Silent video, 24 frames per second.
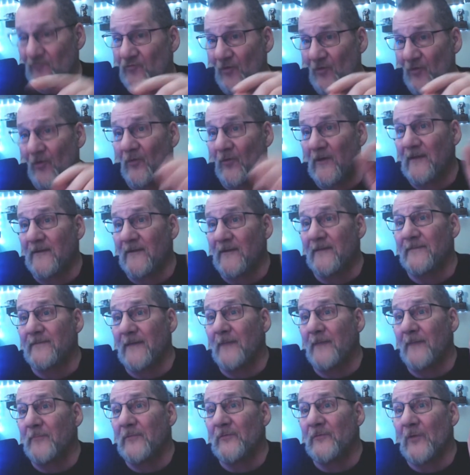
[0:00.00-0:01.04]
during this
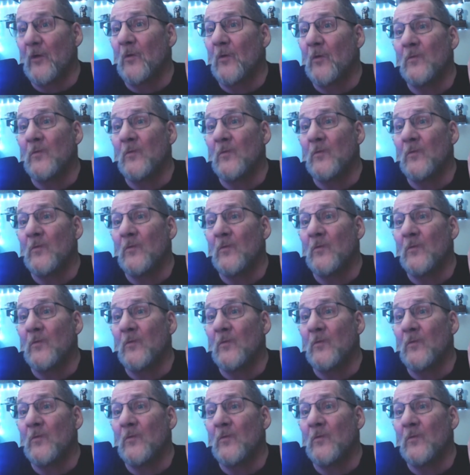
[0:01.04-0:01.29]
episode.